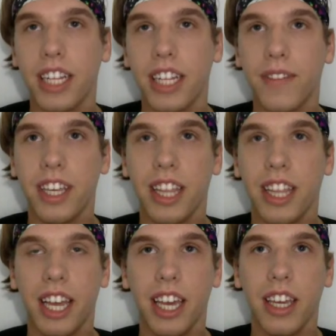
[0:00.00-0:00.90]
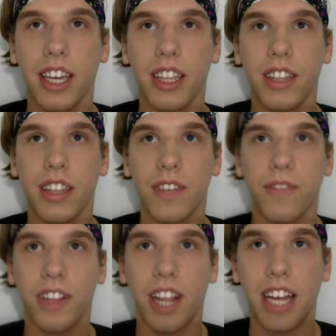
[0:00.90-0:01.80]
I definitely like the
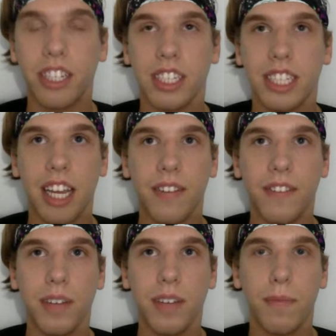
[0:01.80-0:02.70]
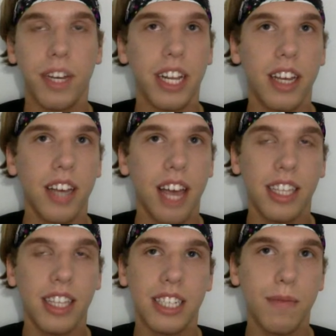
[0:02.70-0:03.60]
flashy side of it. But at
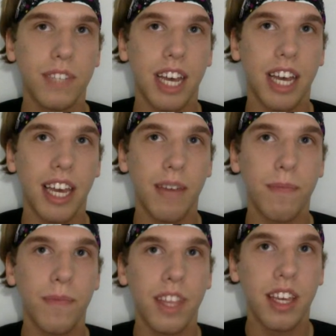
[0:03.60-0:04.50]
the same time,